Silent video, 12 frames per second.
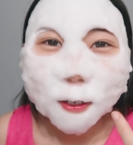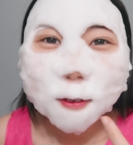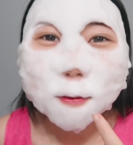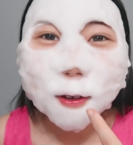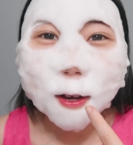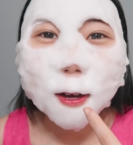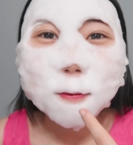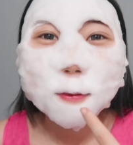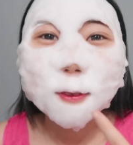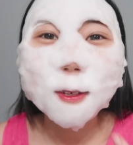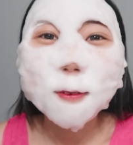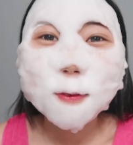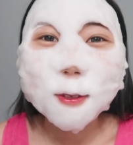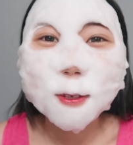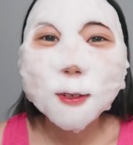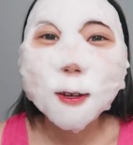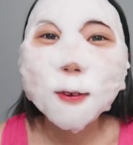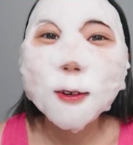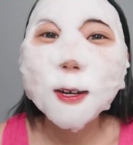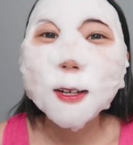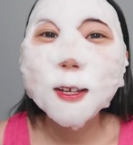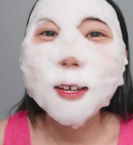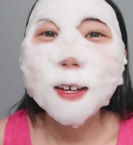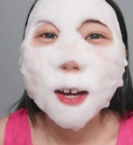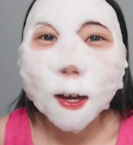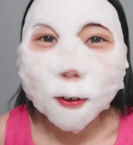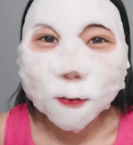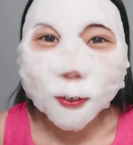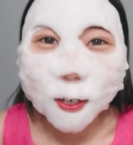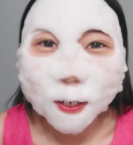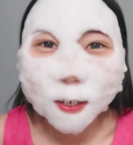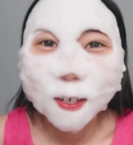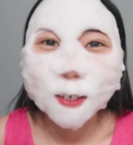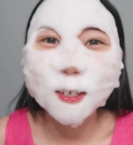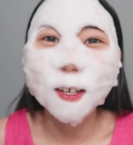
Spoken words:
My upper lips is already covered.